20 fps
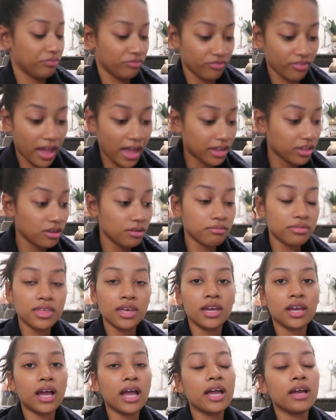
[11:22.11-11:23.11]
vacuum
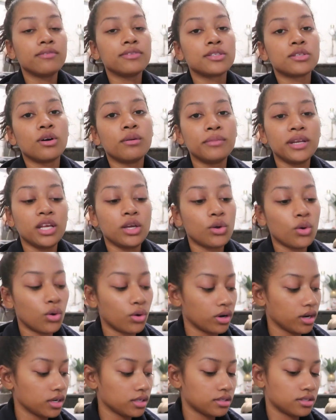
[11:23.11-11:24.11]
thing i have so many
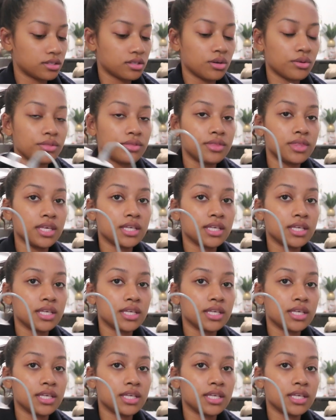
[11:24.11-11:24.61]
cords so